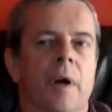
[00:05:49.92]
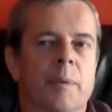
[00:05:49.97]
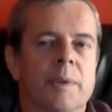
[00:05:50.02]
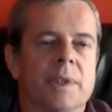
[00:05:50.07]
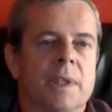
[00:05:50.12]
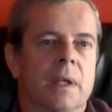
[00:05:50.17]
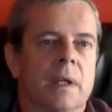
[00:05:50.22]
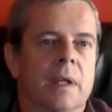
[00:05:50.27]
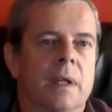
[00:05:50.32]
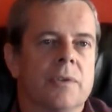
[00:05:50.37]

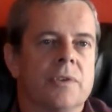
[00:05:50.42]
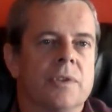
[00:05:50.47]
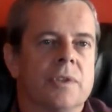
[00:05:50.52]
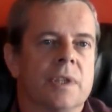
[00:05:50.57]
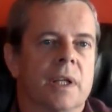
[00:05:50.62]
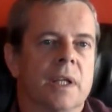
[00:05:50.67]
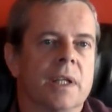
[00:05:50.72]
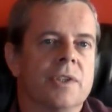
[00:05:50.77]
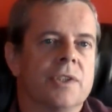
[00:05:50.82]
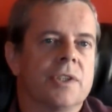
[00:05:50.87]
was allowed to
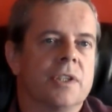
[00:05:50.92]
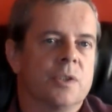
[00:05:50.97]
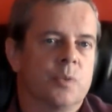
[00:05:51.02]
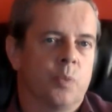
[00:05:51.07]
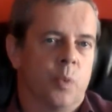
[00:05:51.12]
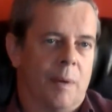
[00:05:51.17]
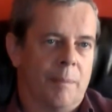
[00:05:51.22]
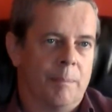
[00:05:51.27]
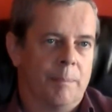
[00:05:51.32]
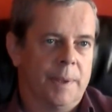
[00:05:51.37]
take
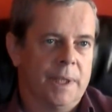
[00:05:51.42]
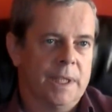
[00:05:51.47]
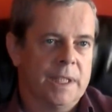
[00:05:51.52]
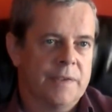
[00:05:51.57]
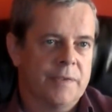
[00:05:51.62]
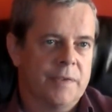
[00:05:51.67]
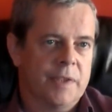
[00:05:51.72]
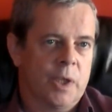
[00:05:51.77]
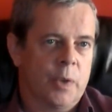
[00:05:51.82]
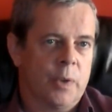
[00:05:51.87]
just one piece
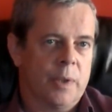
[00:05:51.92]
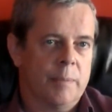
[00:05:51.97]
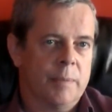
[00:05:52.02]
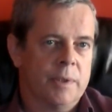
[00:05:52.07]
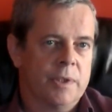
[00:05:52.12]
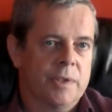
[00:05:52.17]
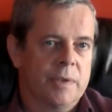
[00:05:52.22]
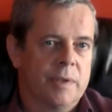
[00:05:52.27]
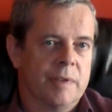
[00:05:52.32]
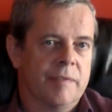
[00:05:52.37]
of
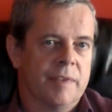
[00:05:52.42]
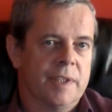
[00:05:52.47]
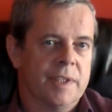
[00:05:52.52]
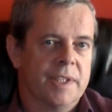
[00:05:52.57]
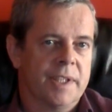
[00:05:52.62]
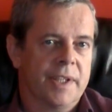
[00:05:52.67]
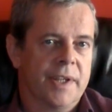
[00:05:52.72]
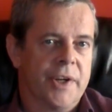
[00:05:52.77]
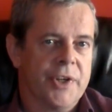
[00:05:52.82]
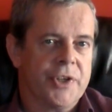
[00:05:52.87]
equipment to
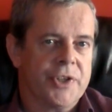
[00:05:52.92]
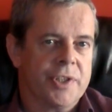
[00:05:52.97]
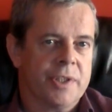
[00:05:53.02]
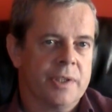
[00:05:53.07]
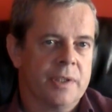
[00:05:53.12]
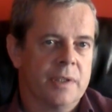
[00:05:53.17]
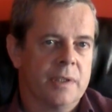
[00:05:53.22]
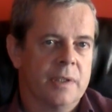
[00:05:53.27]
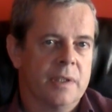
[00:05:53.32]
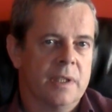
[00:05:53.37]

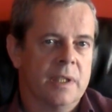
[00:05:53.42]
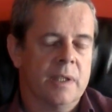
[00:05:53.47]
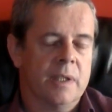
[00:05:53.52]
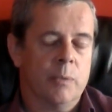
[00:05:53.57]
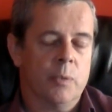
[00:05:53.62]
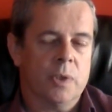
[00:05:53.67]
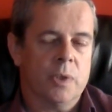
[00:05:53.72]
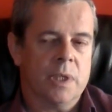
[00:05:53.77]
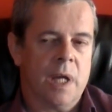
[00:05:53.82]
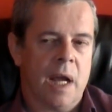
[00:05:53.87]
investigation,
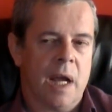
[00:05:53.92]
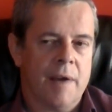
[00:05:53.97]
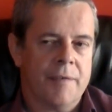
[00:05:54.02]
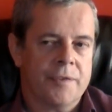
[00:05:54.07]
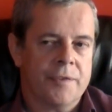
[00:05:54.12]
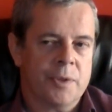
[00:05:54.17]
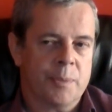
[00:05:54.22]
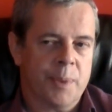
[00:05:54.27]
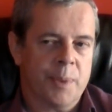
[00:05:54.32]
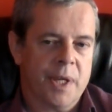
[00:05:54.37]
it would
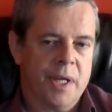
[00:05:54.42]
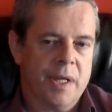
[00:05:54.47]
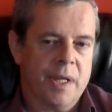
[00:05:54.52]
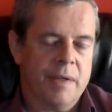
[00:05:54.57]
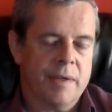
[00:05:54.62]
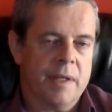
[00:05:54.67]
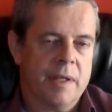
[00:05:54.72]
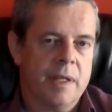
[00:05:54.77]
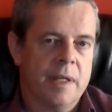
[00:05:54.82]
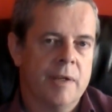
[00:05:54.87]
have to be
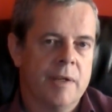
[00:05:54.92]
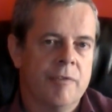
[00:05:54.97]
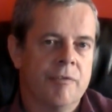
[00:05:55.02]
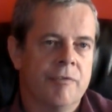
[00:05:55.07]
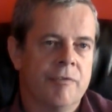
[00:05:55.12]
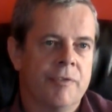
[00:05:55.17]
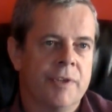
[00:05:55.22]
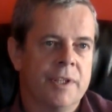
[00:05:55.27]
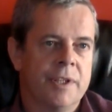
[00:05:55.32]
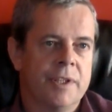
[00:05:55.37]
the
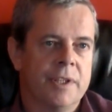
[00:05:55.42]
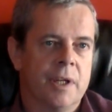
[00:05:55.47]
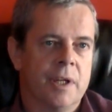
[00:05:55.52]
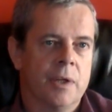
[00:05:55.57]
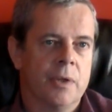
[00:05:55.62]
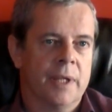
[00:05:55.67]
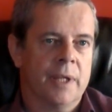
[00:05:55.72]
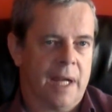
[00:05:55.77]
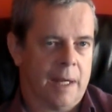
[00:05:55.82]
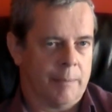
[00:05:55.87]

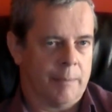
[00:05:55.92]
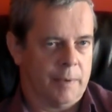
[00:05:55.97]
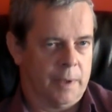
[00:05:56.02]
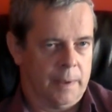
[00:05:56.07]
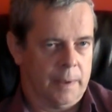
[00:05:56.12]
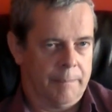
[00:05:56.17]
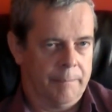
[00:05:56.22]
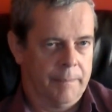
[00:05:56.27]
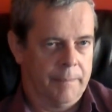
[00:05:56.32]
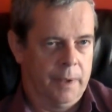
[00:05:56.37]
video
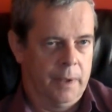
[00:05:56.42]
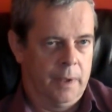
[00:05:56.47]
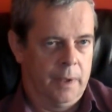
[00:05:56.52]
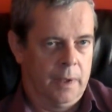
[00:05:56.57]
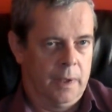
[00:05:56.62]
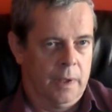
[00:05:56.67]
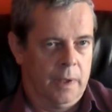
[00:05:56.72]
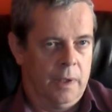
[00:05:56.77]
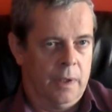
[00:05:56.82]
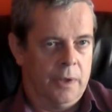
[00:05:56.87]
camera.
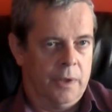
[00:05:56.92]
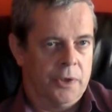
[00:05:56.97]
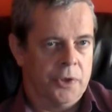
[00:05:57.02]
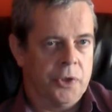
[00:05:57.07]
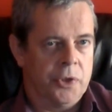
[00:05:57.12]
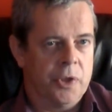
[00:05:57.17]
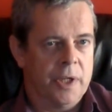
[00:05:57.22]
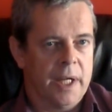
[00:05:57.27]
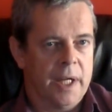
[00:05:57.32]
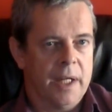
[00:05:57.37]

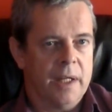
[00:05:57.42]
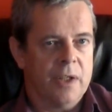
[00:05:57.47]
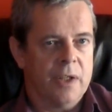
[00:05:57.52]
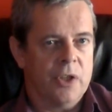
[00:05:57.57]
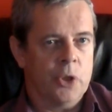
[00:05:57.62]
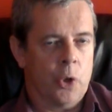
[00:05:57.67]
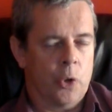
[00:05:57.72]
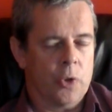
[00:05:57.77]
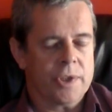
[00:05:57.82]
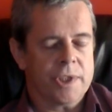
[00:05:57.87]
You get
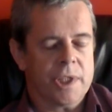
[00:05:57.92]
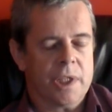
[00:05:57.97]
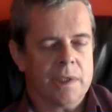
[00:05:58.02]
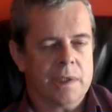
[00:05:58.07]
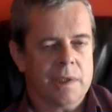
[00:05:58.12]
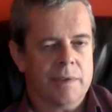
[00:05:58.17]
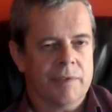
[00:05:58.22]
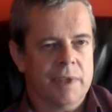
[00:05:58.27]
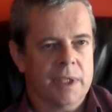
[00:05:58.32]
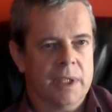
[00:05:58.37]
not
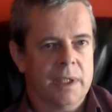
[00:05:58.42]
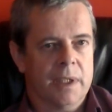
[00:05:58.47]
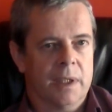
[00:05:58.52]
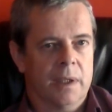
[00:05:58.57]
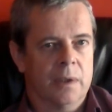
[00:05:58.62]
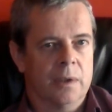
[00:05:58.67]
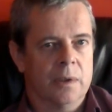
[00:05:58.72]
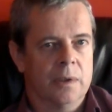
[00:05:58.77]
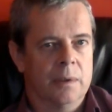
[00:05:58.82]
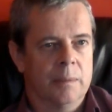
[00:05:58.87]
just the
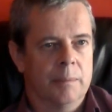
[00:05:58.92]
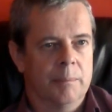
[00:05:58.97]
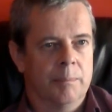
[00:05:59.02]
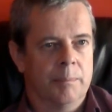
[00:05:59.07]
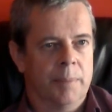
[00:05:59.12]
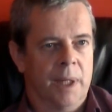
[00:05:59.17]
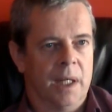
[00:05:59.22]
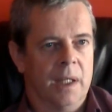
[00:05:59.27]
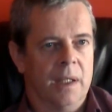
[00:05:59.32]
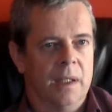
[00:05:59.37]
video,
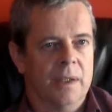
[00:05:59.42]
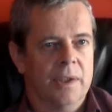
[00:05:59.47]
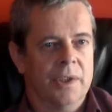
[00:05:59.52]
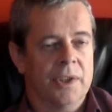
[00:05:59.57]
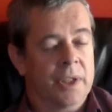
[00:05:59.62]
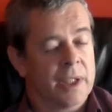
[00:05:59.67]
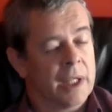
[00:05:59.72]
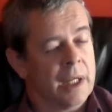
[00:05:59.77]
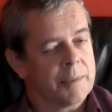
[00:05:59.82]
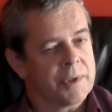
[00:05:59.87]
but
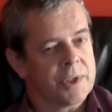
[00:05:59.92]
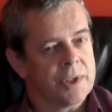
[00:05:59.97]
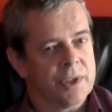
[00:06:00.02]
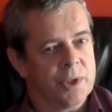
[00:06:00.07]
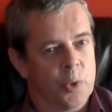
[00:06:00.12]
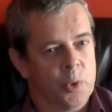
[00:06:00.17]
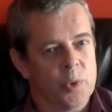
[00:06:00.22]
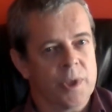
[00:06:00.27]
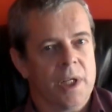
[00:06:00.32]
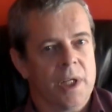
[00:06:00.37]
you capture
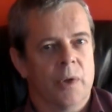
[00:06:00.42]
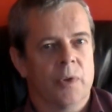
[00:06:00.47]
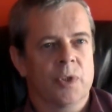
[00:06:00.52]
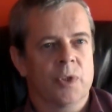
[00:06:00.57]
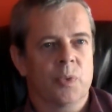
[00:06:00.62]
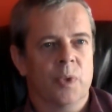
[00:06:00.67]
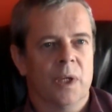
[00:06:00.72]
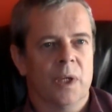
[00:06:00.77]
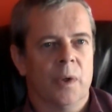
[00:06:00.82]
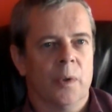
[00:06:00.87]
the audio
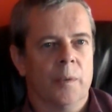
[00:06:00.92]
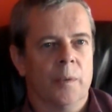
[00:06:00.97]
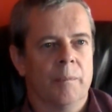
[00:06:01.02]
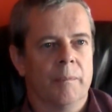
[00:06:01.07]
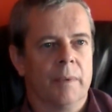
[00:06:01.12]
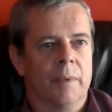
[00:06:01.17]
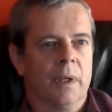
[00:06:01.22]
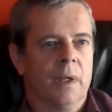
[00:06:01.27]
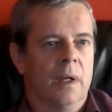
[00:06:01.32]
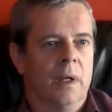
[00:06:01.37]
as well.
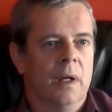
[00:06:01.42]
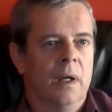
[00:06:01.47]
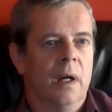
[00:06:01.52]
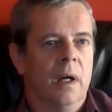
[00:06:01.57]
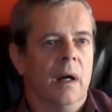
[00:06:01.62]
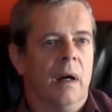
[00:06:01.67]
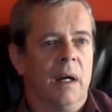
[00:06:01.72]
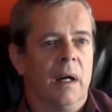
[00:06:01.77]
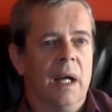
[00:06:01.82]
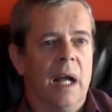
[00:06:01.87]

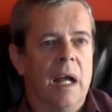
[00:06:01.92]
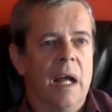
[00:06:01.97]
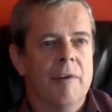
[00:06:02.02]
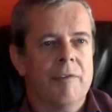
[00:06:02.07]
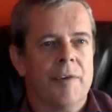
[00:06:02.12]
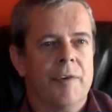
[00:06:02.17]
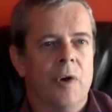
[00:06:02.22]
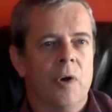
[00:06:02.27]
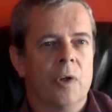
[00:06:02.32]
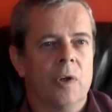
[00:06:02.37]
I
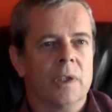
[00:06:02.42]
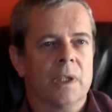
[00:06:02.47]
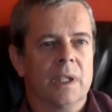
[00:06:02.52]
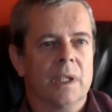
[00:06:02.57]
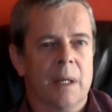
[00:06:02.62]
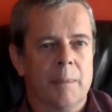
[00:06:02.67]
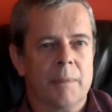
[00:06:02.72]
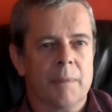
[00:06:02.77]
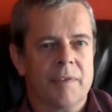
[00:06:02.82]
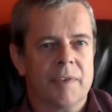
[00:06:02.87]
have on a number of